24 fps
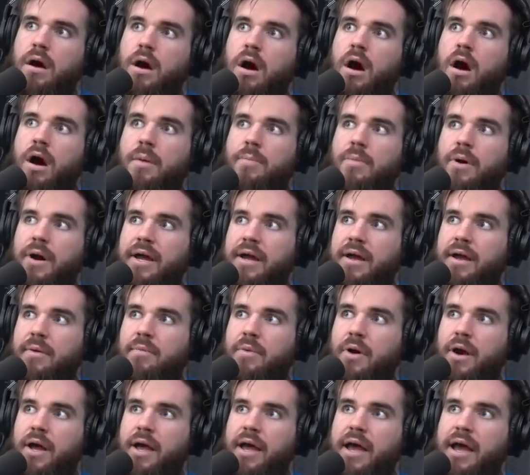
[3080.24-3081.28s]
Oh,
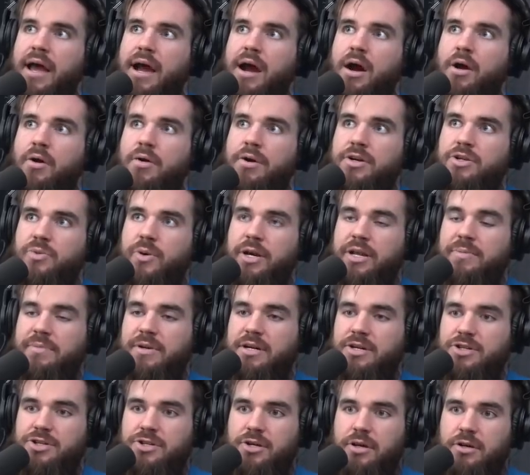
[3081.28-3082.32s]
my hour and
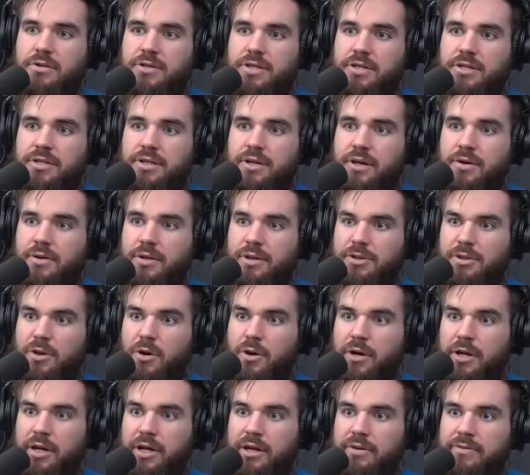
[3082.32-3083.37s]
20-minute show didn't go
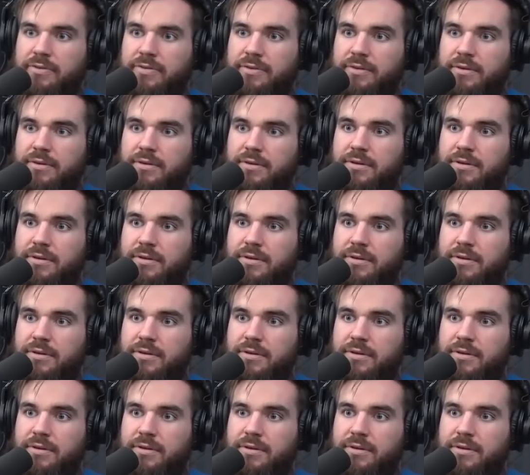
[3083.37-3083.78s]
long enough.